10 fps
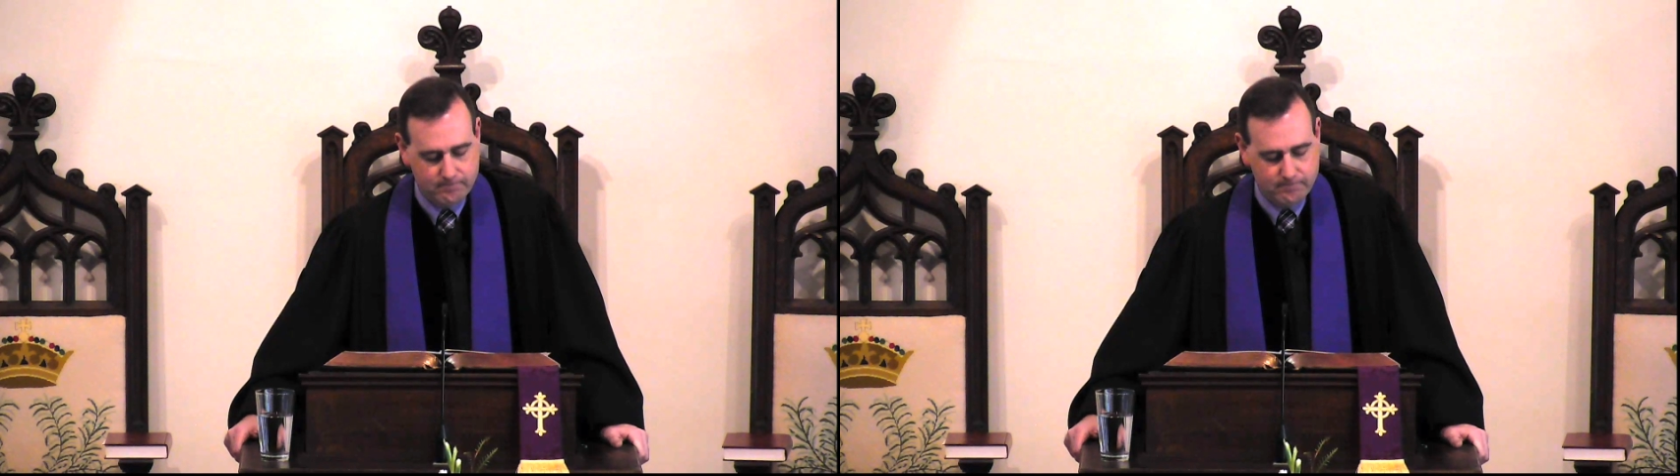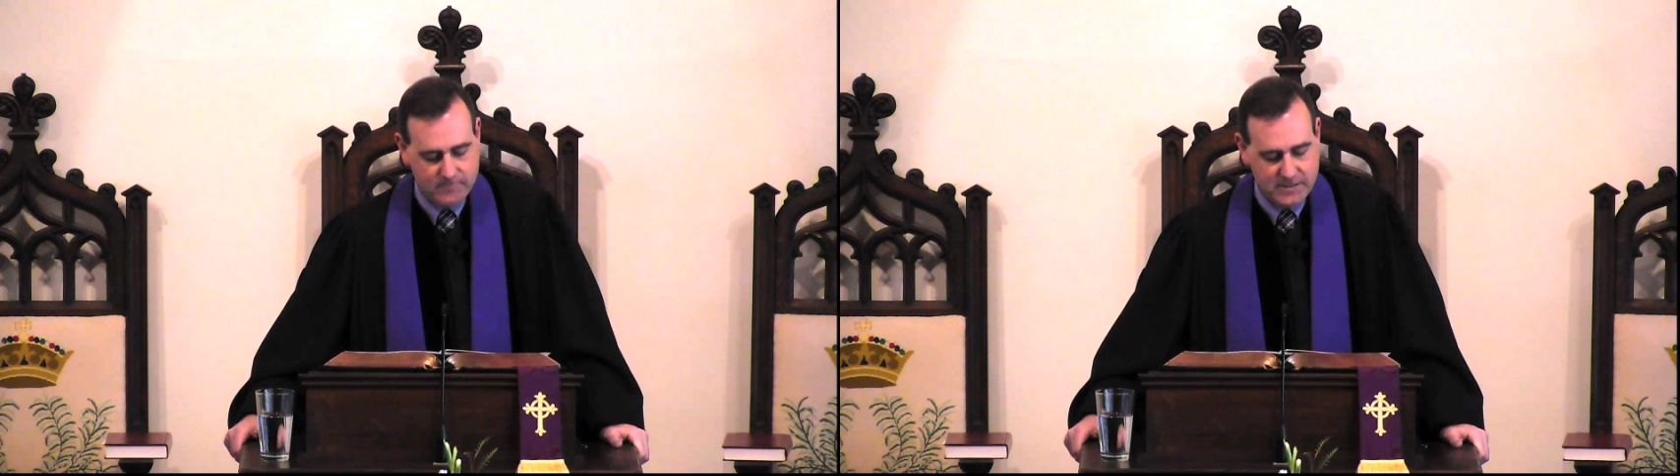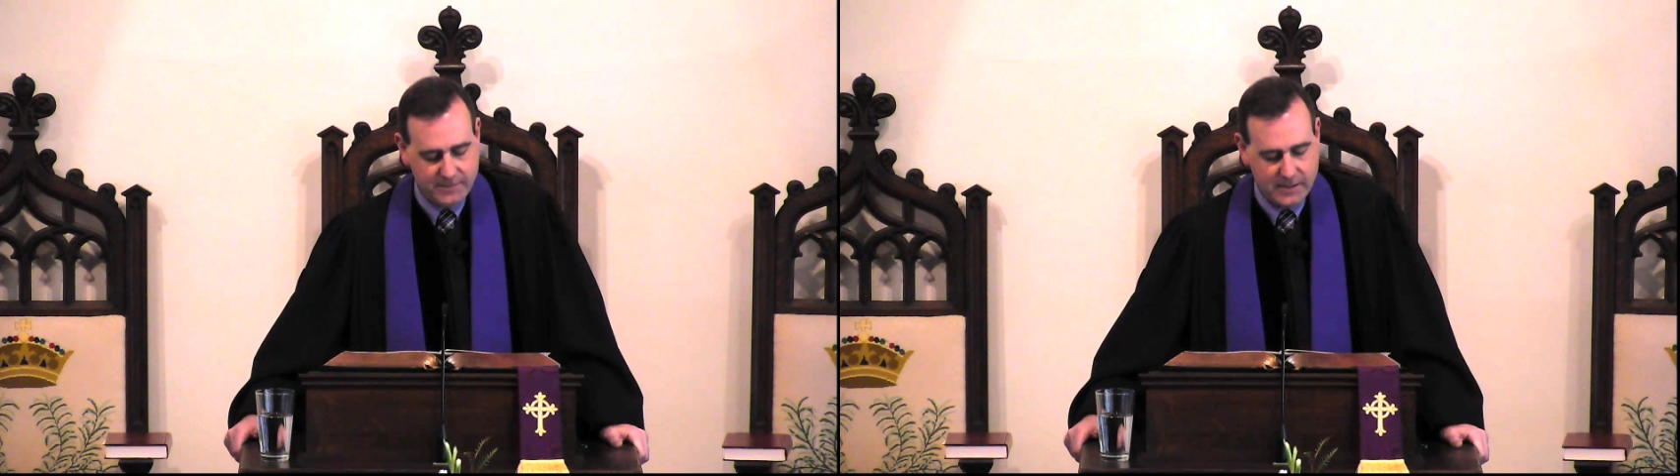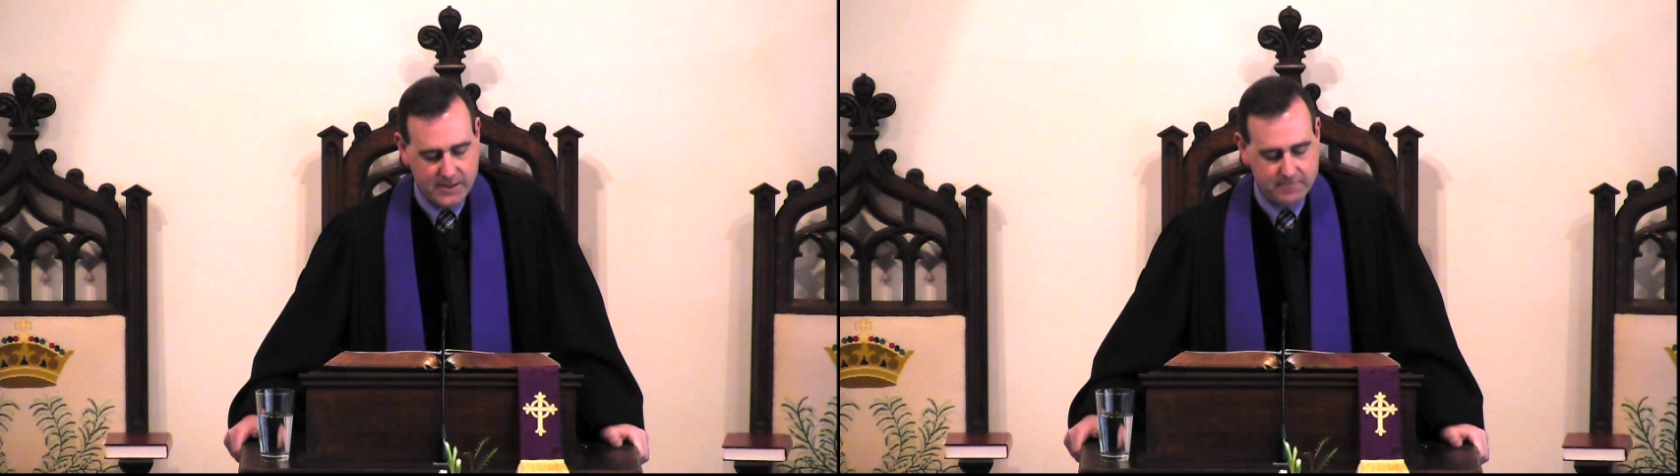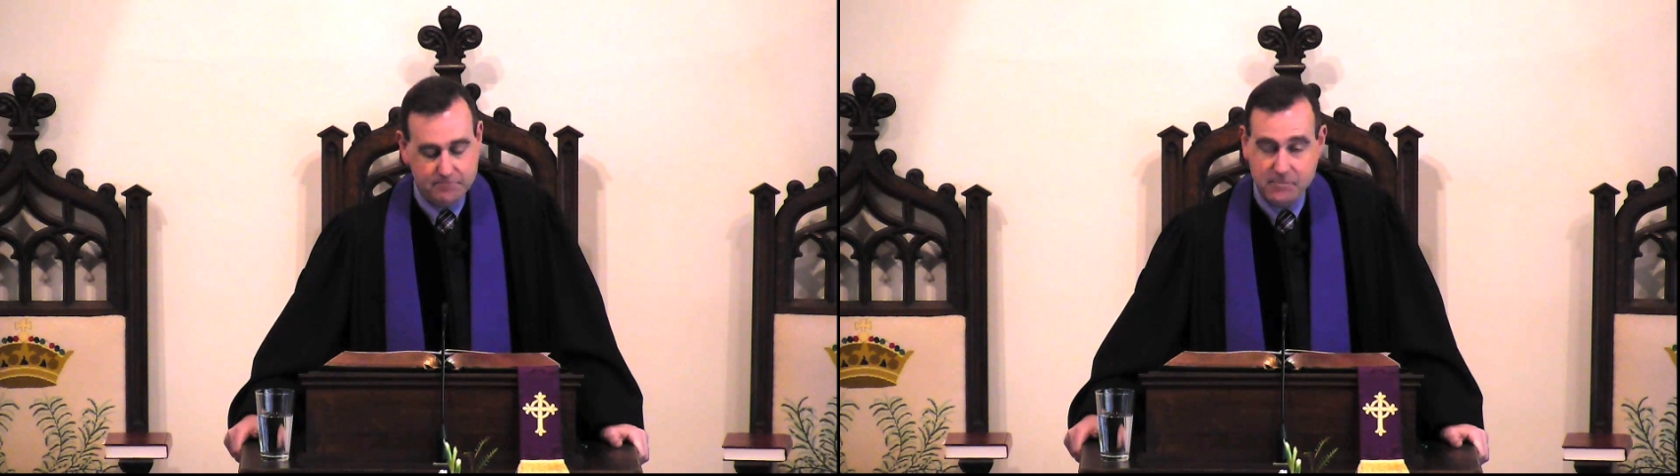If
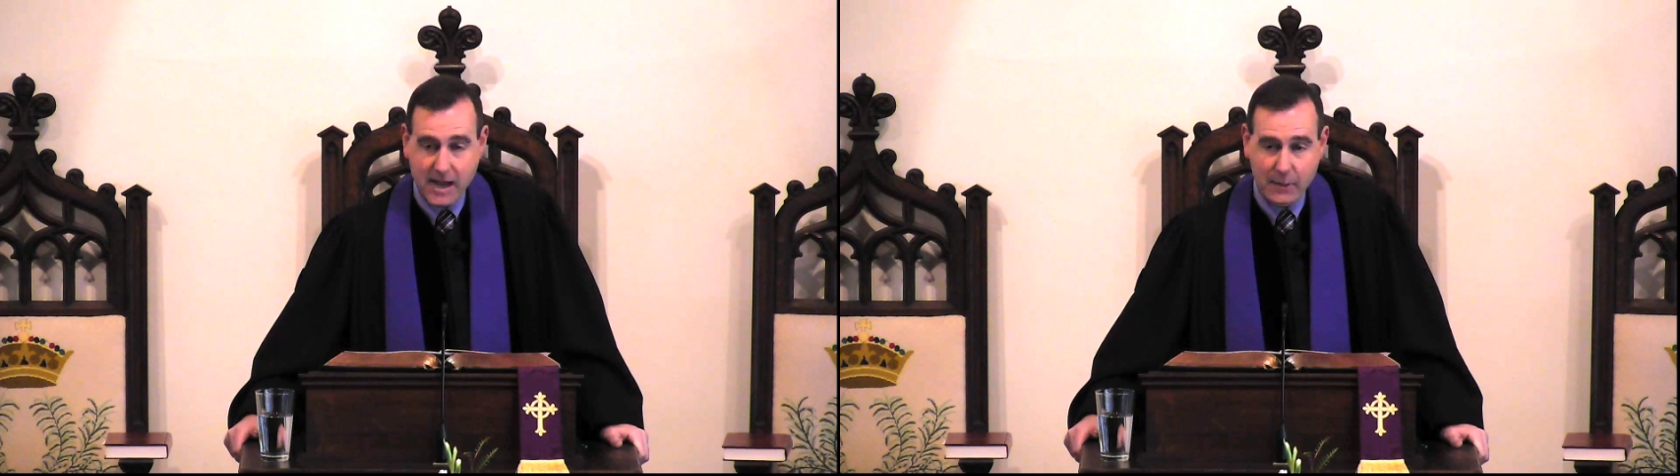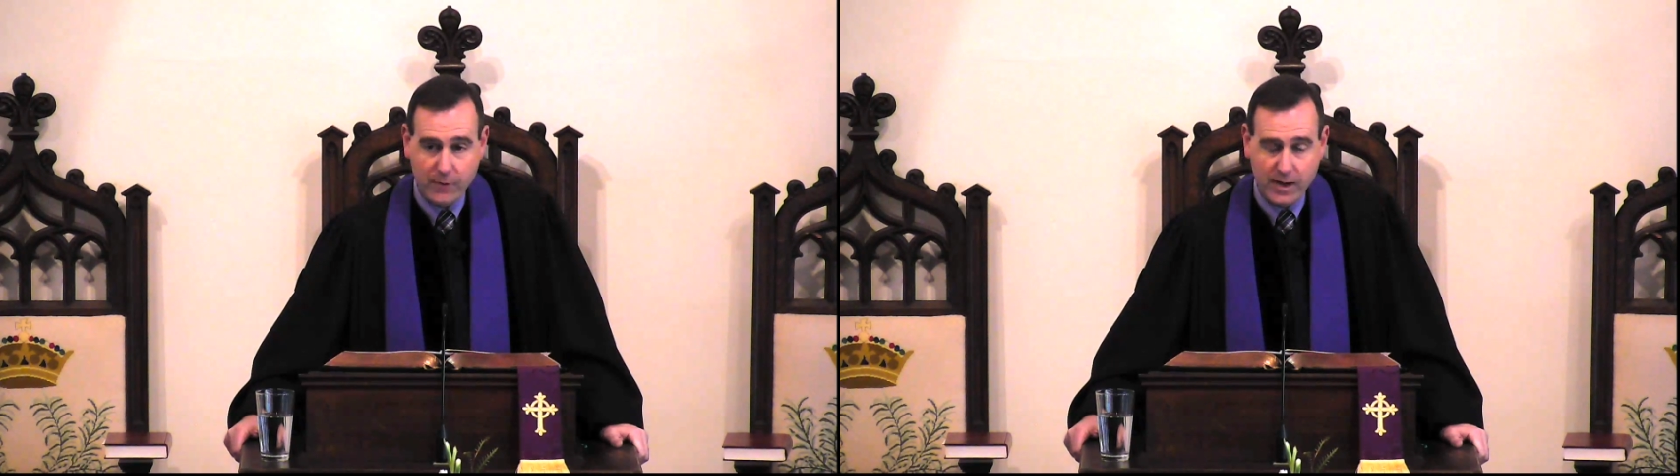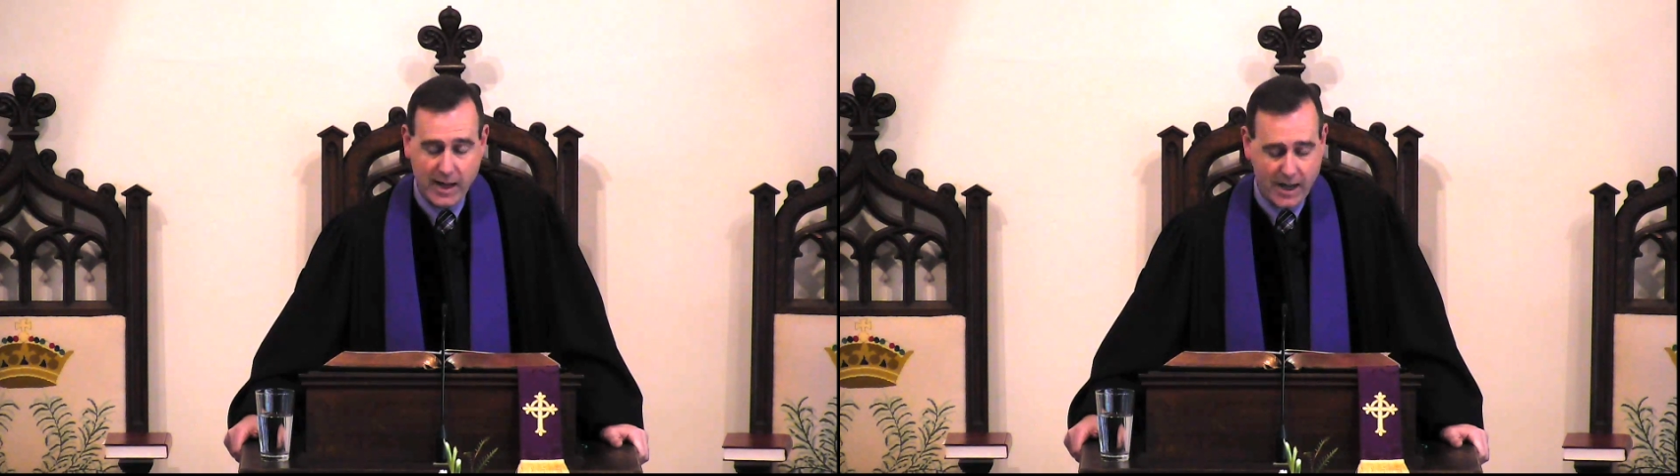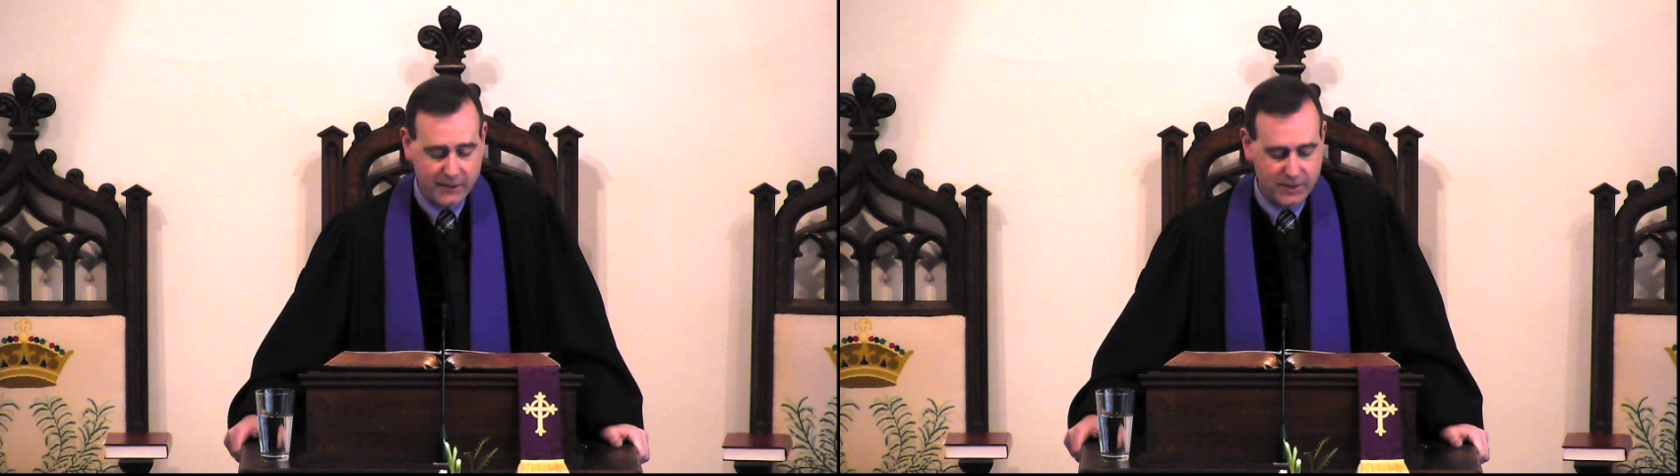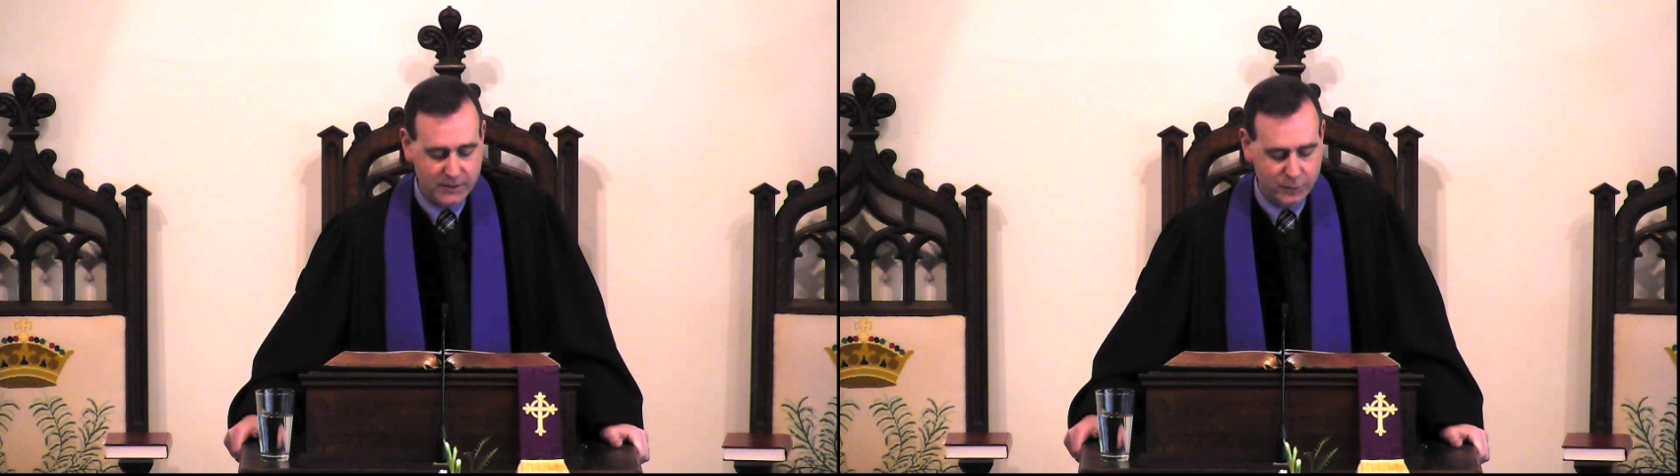I'd had ready
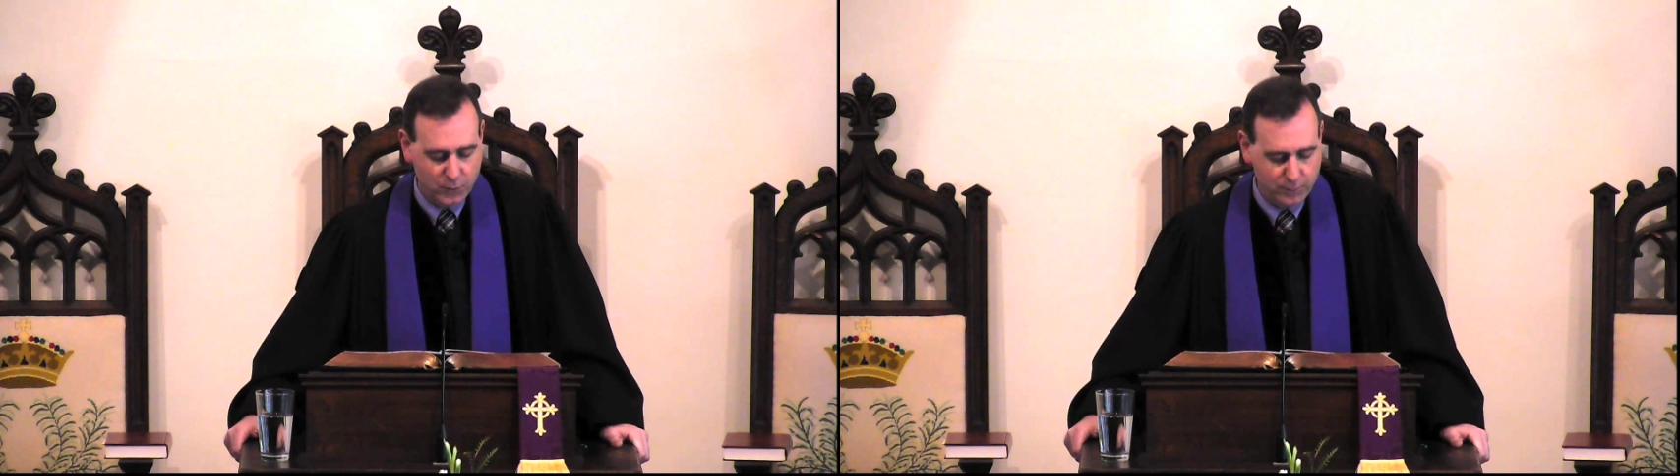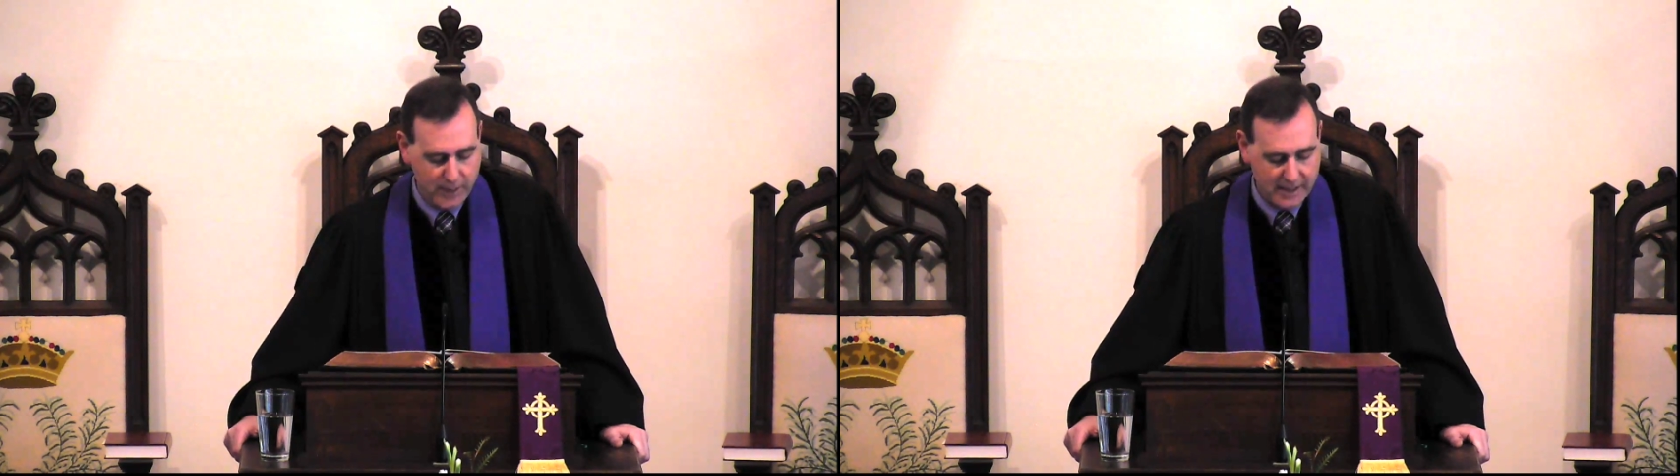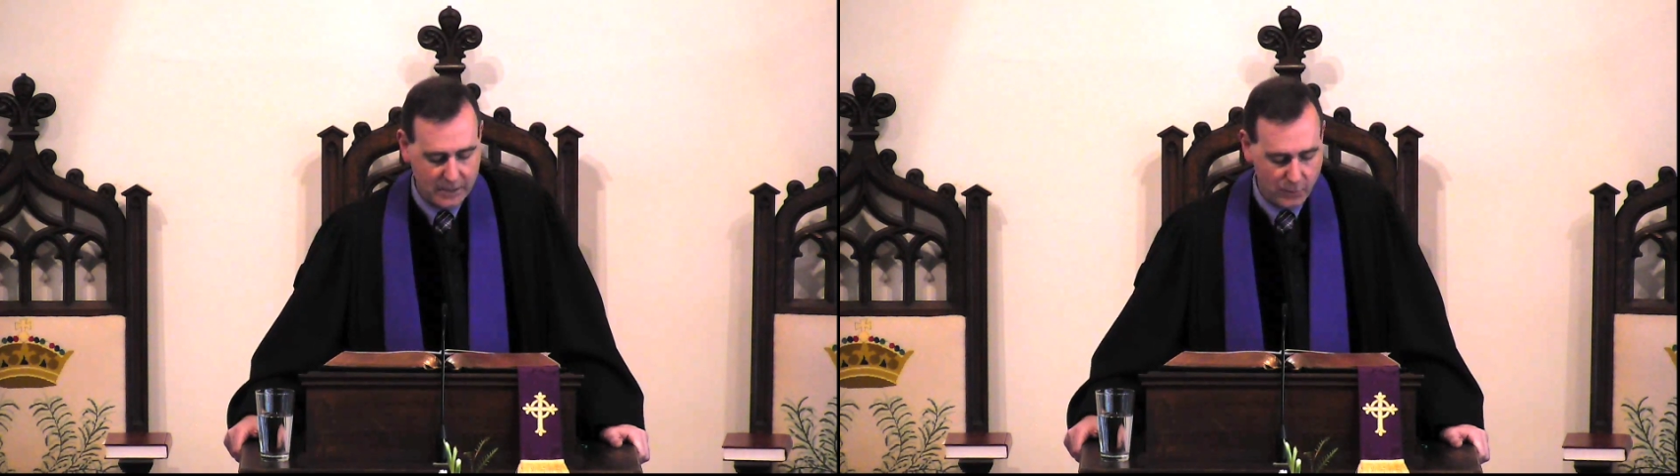access to a blanket,